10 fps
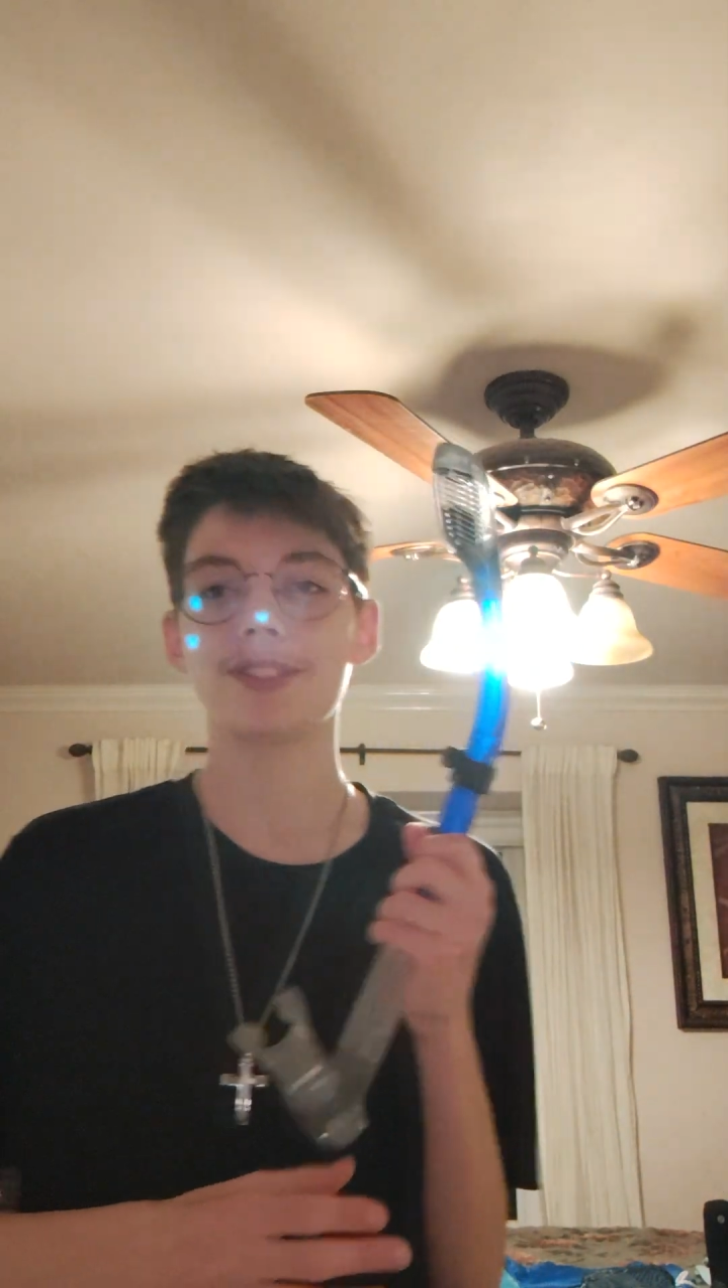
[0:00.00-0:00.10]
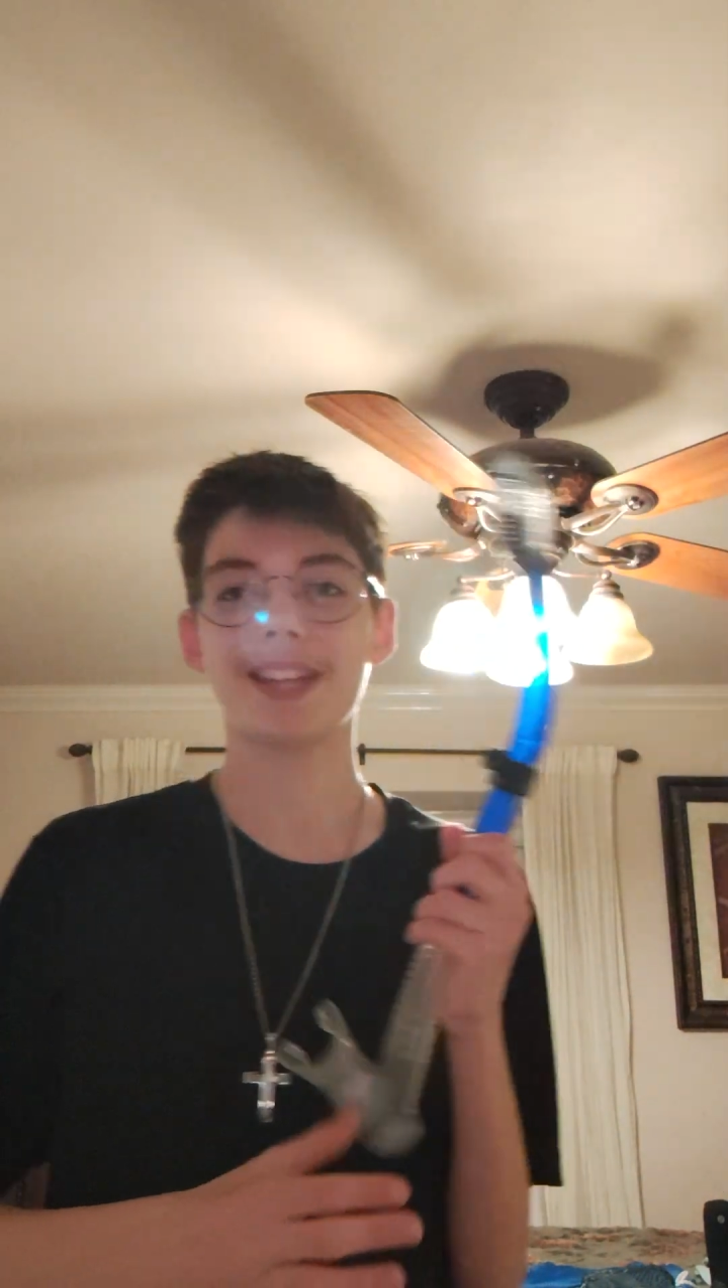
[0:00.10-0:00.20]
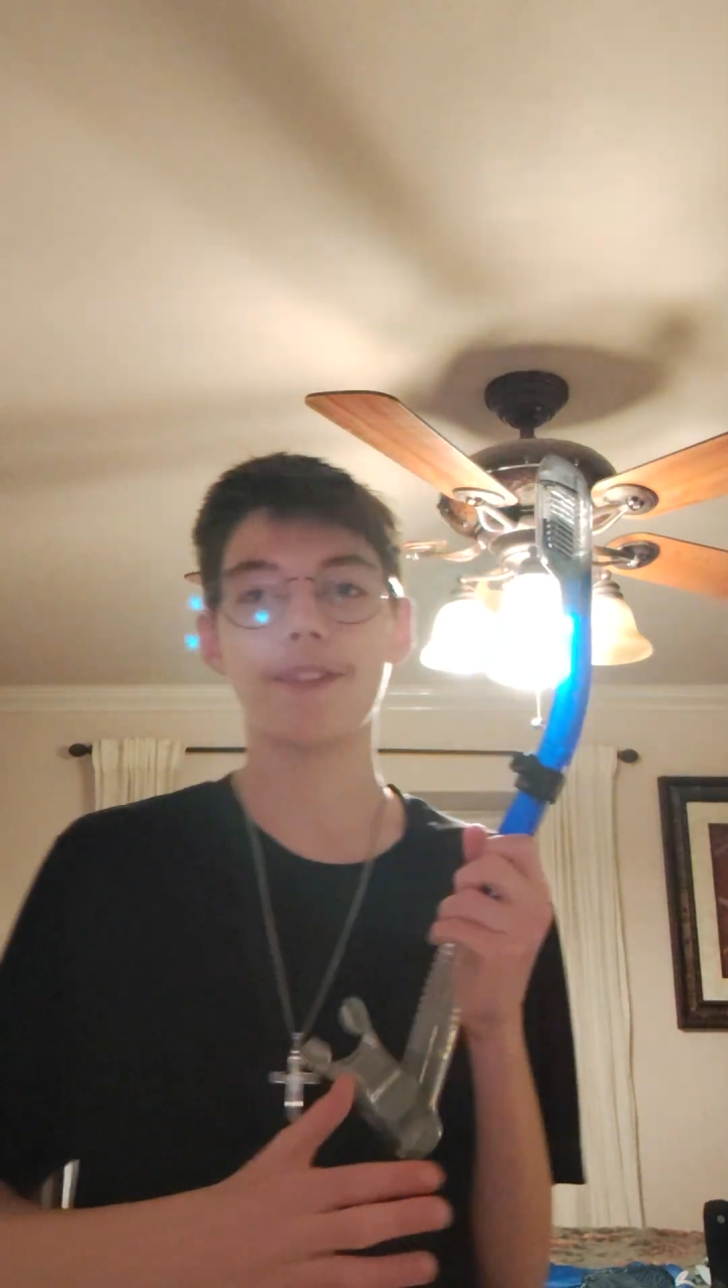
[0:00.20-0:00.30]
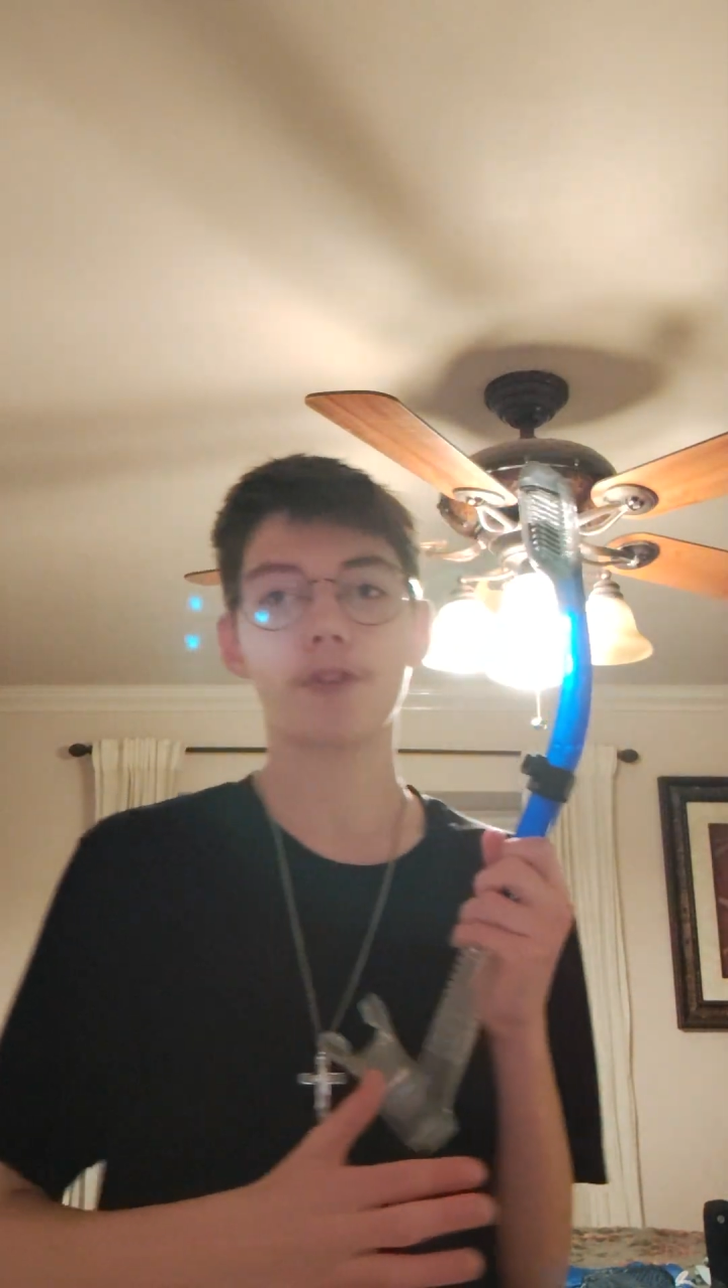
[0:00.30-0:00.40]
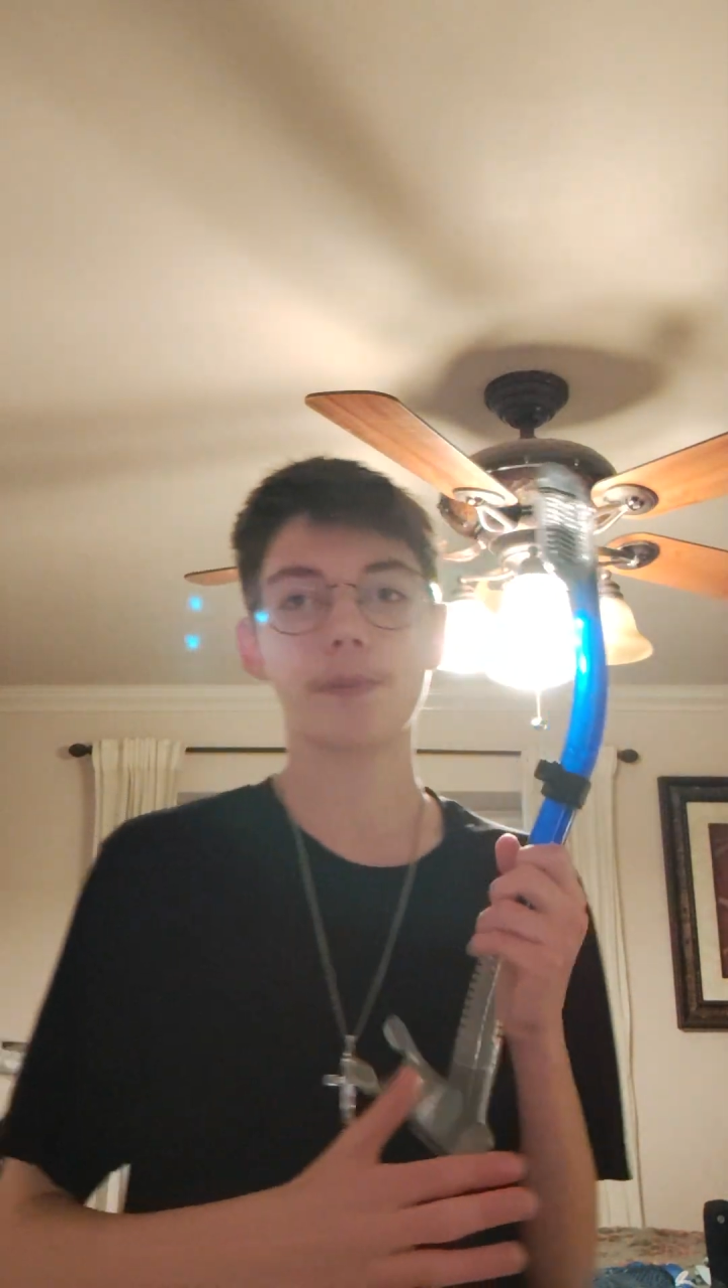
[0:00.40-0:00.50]

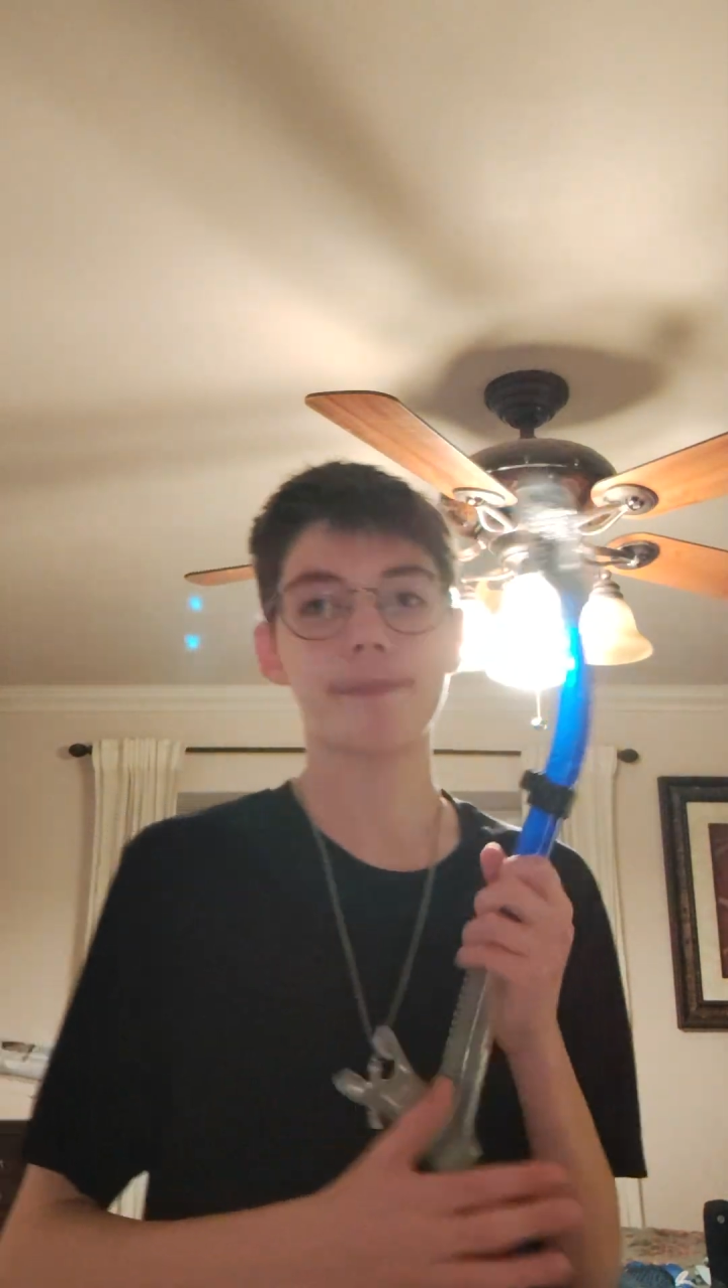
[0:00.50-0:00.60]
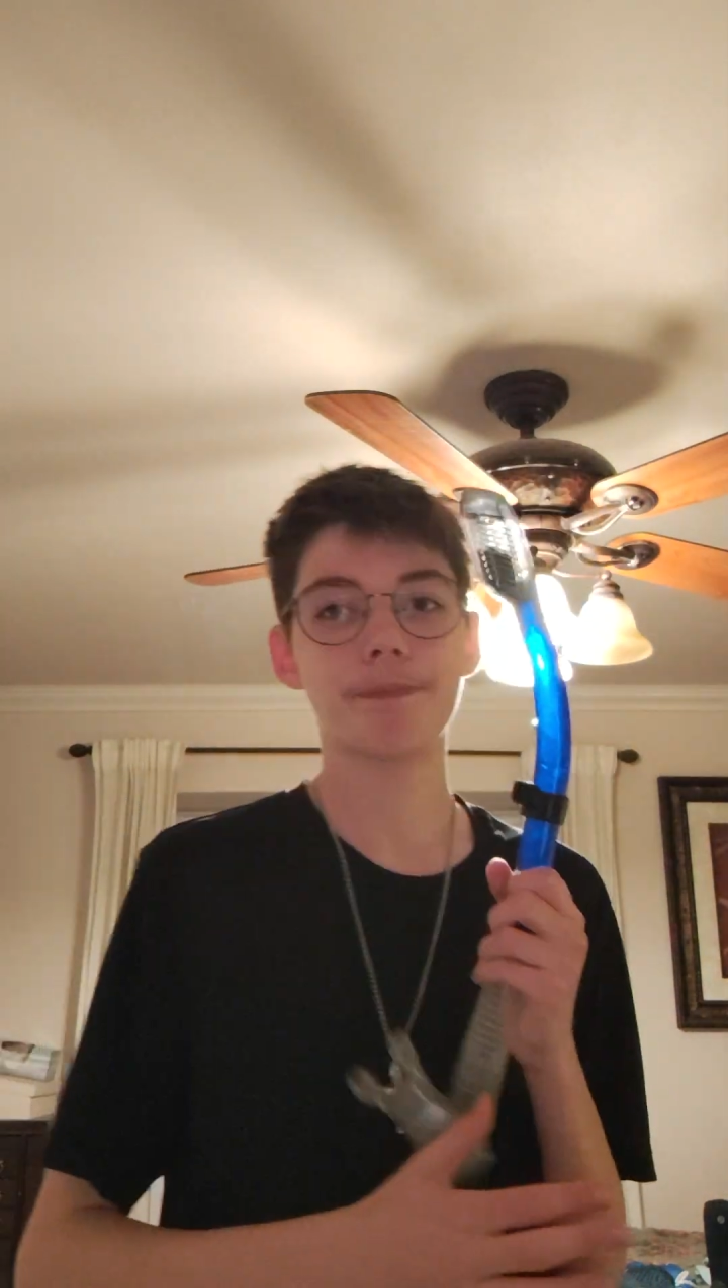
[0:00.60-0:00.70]
safer.